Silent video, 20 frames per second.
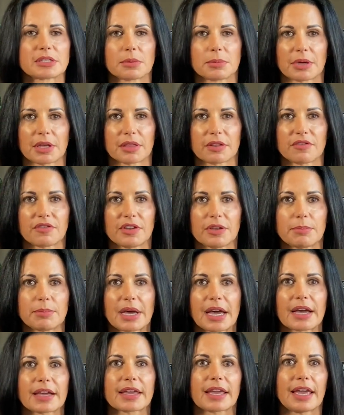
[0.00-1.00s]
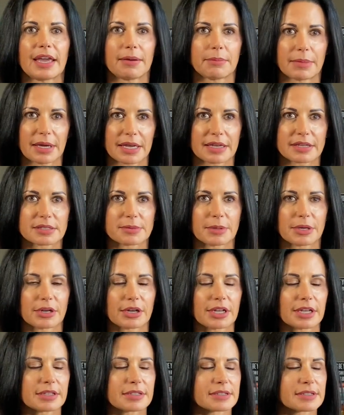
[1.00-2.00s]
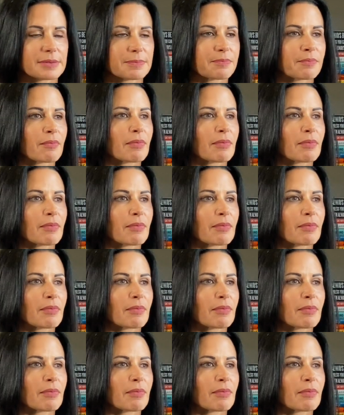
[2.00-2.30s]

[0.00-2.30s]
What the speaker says: upon the feedback and my experience.